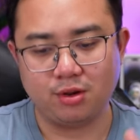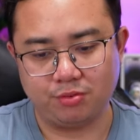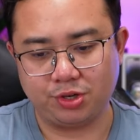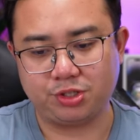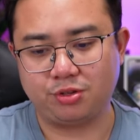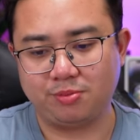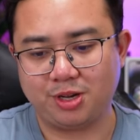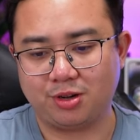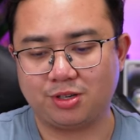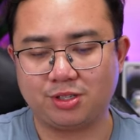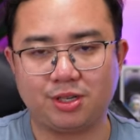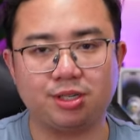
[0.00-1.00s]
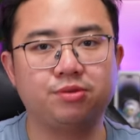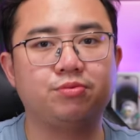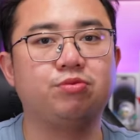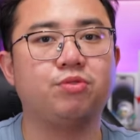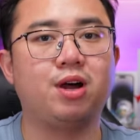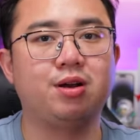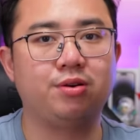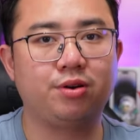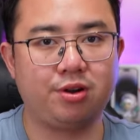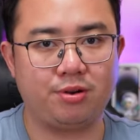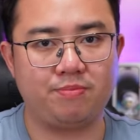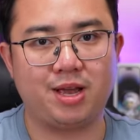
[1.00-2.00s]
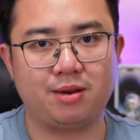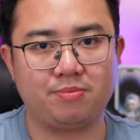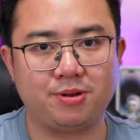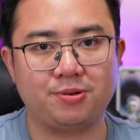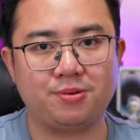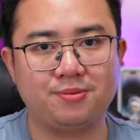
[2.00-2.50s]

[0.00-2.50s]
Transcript: which to be honest is rather commendable.